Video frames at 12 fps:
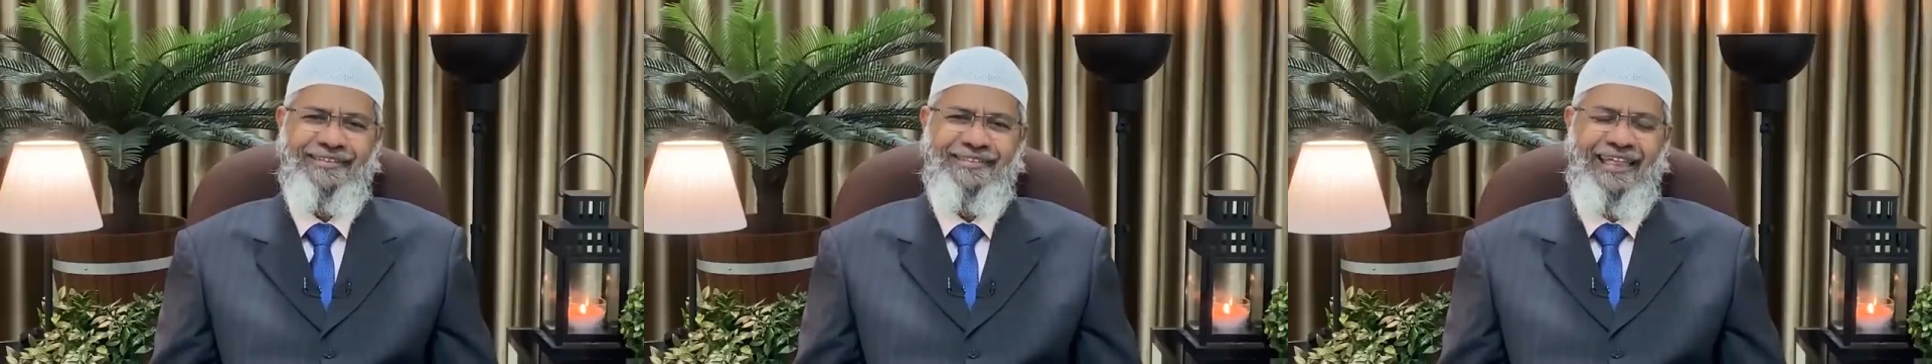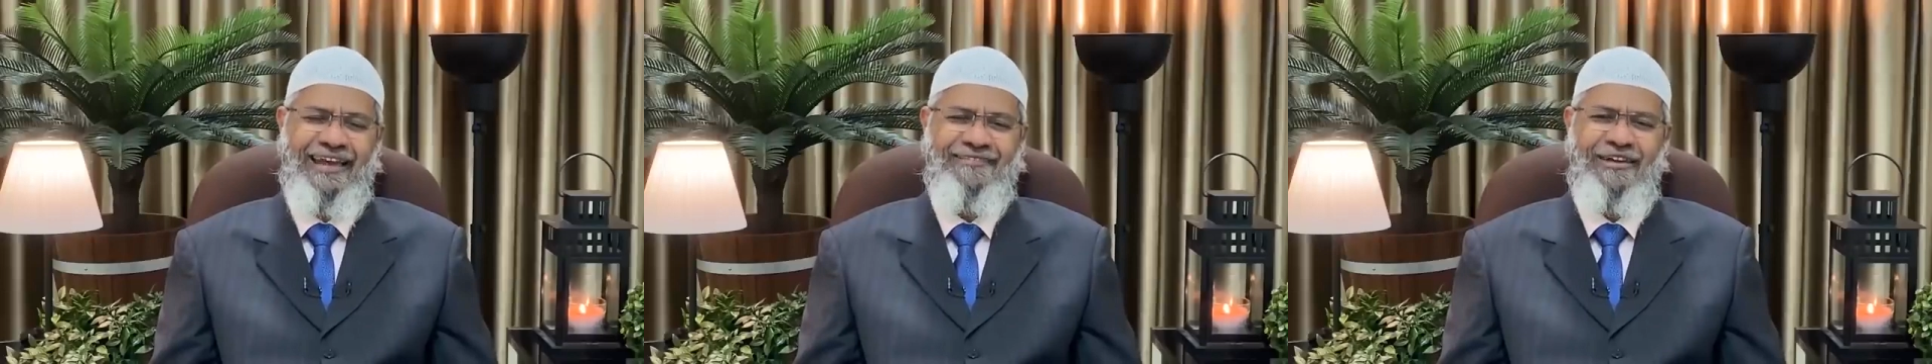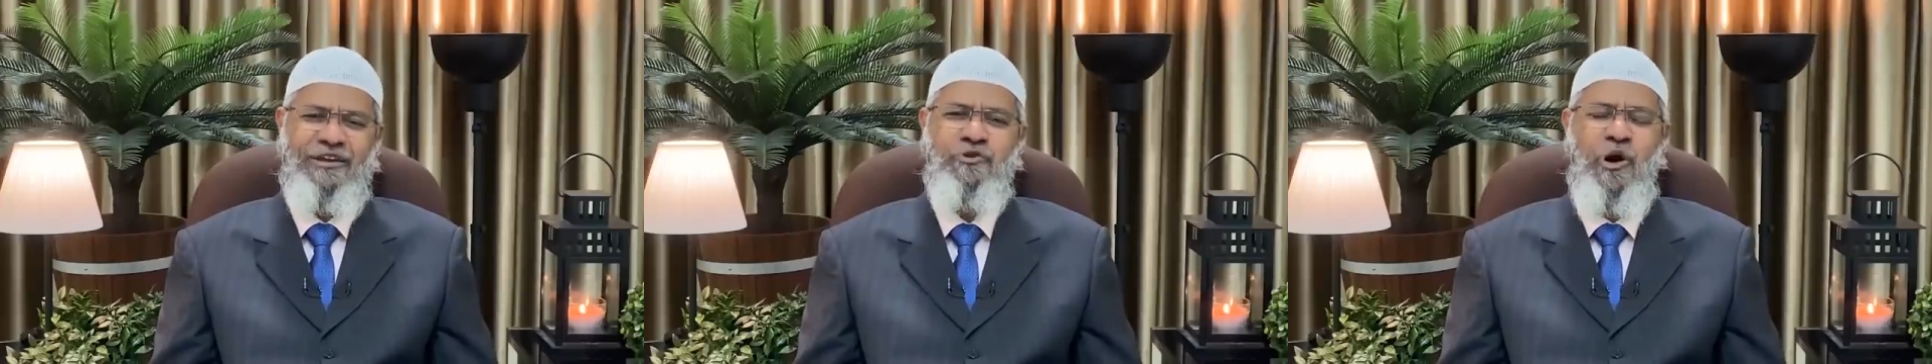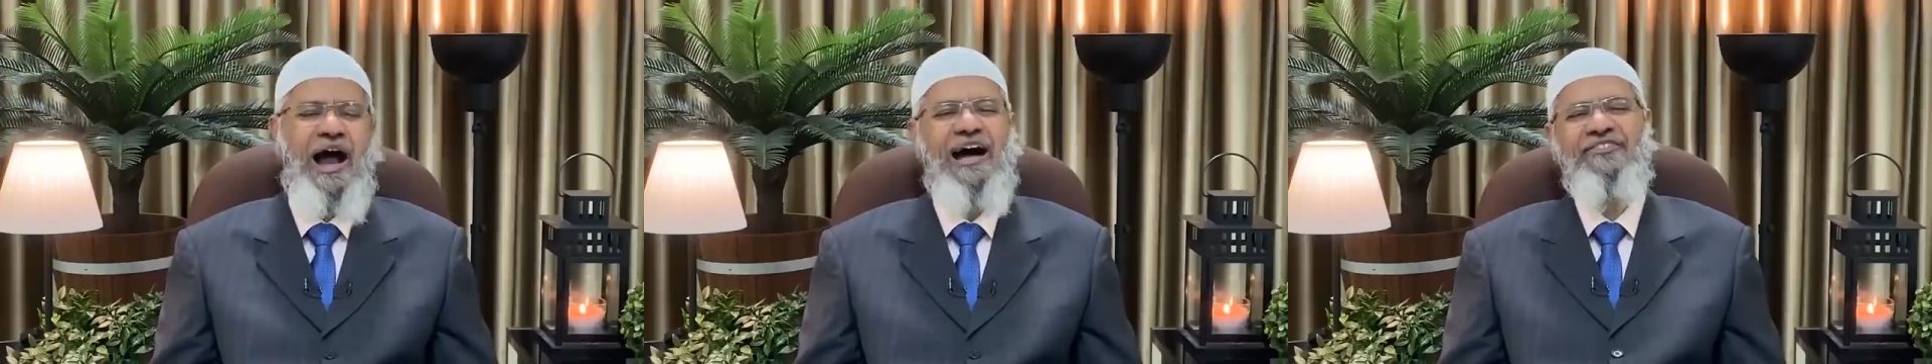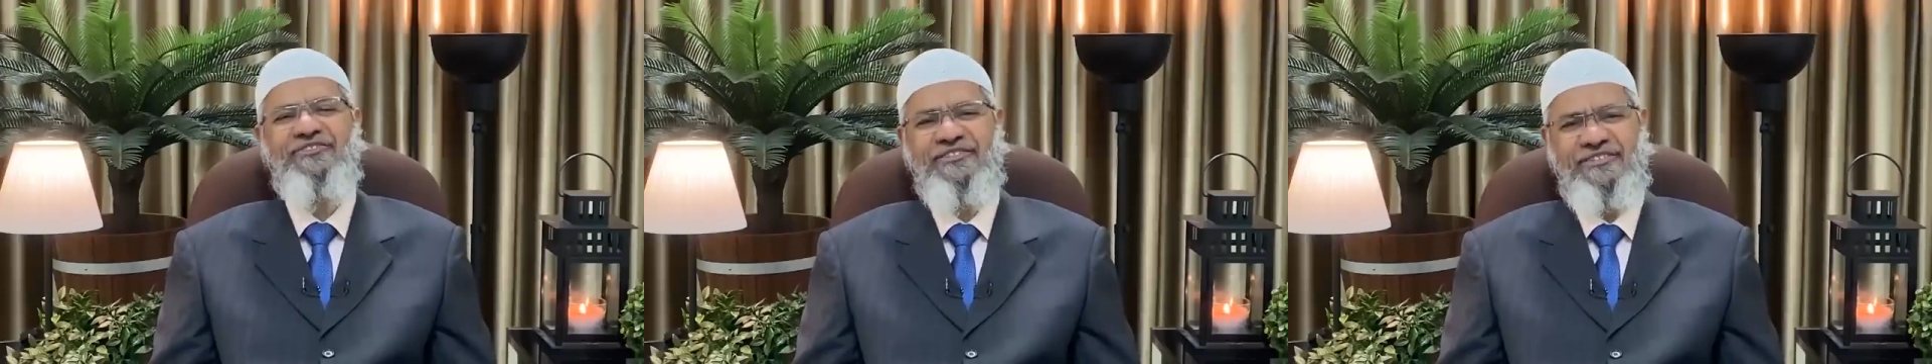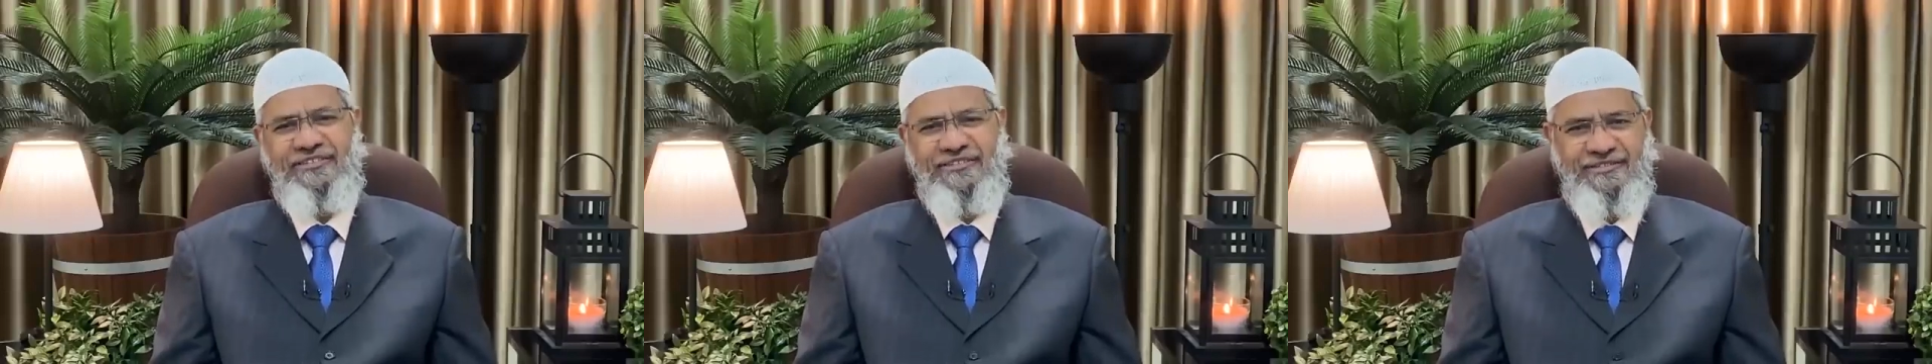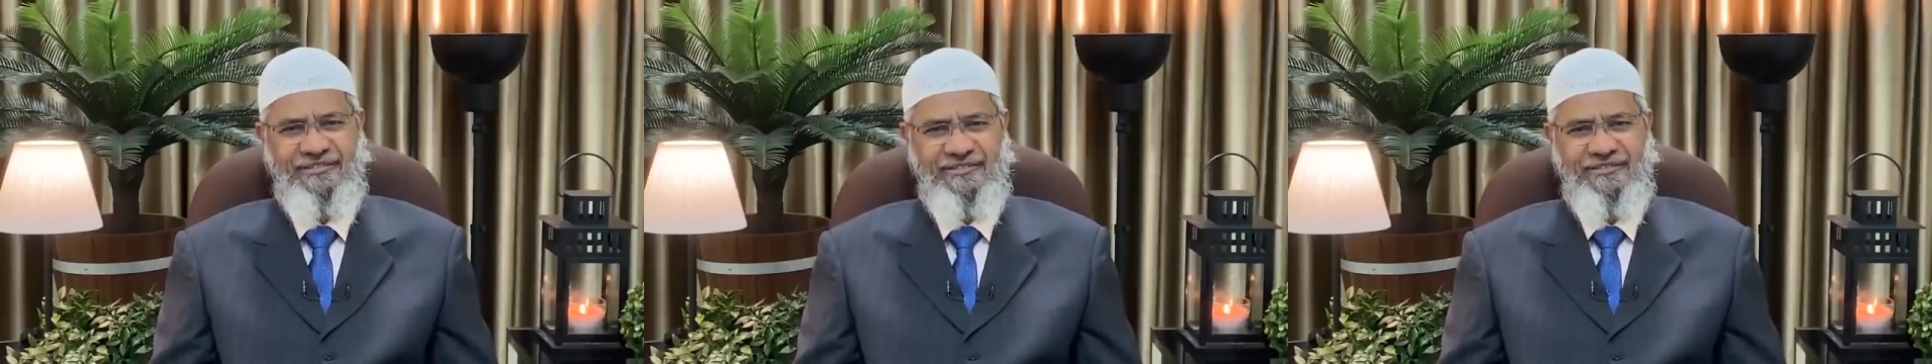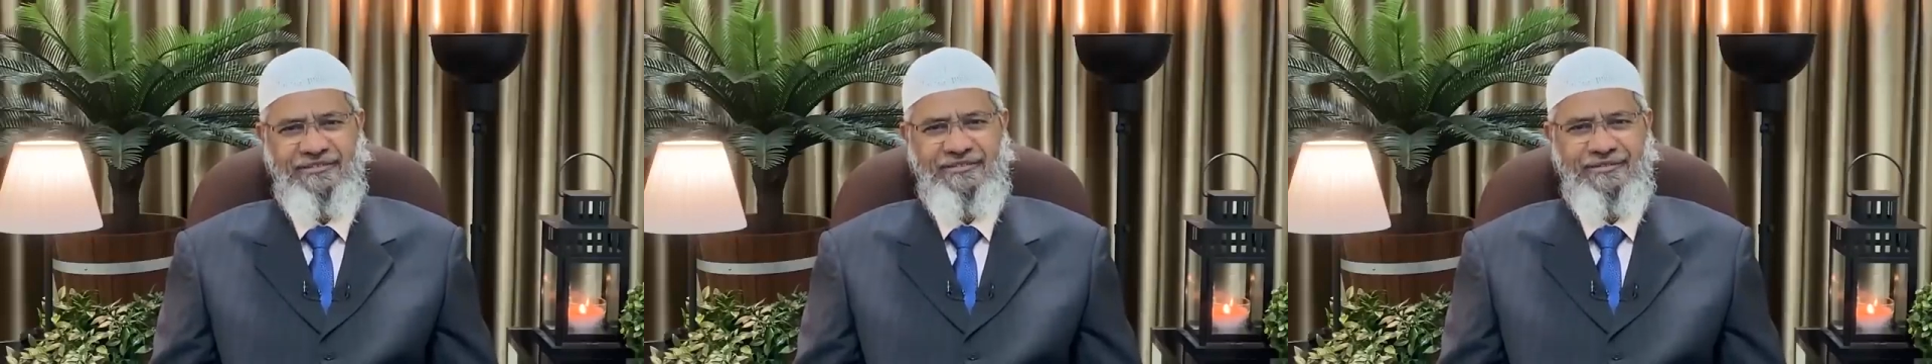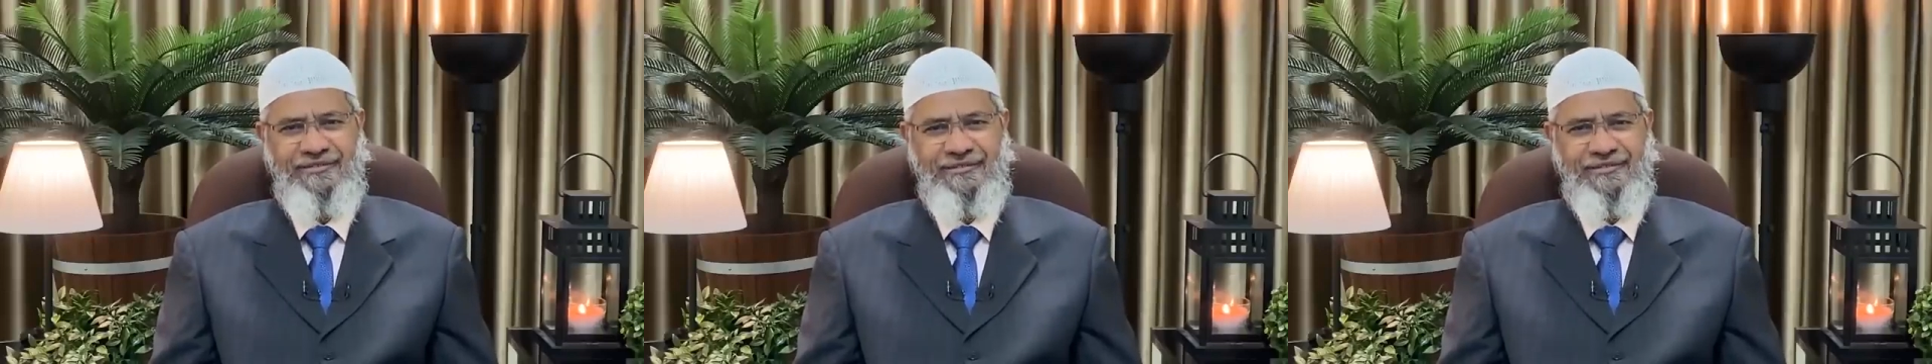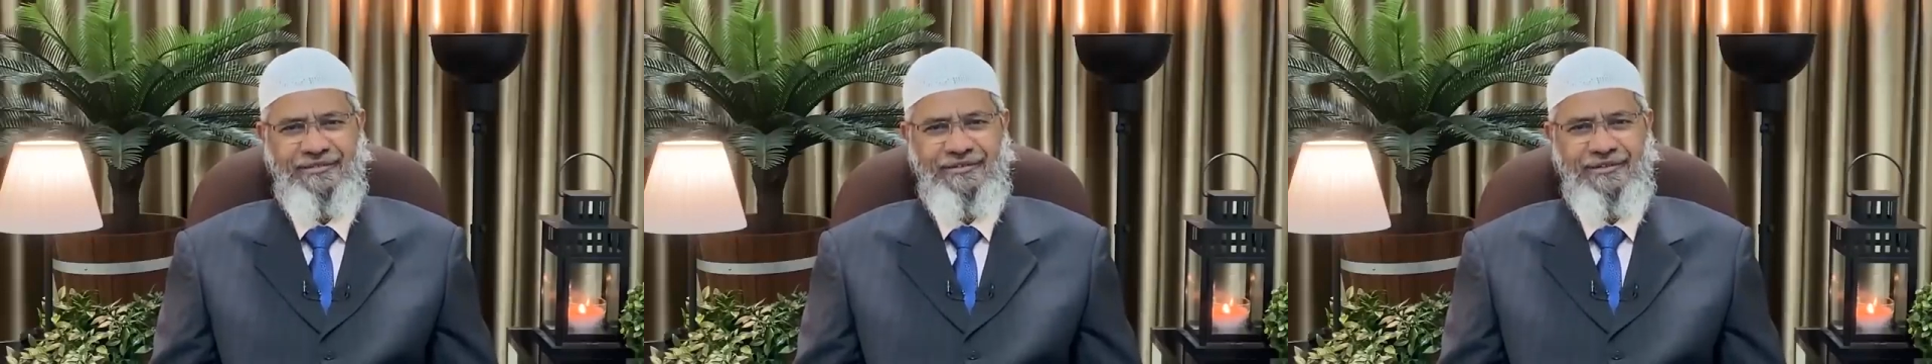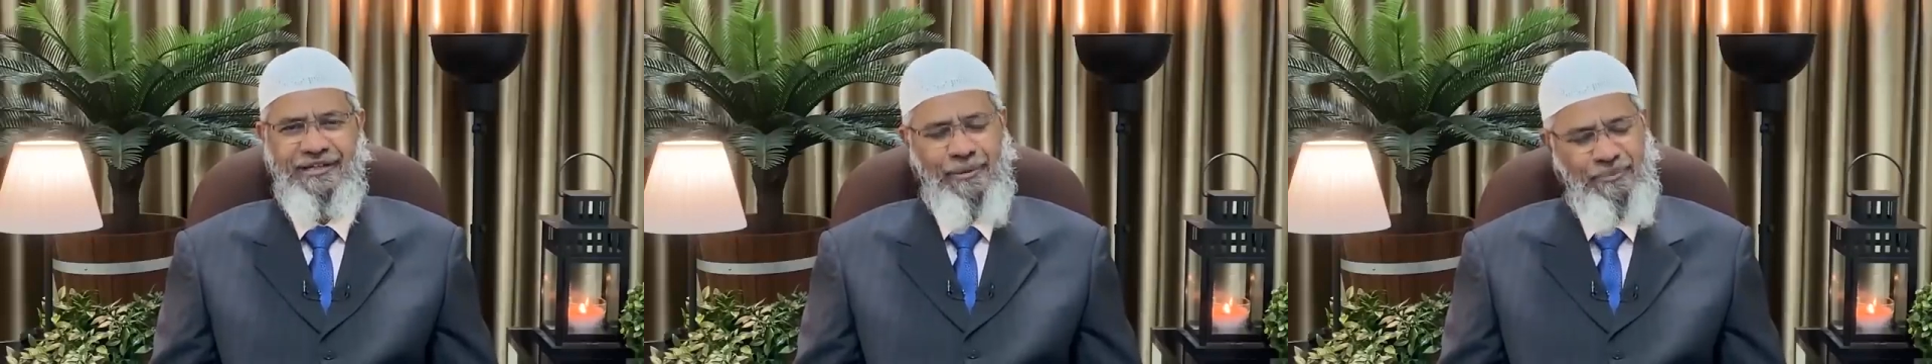that when you ask a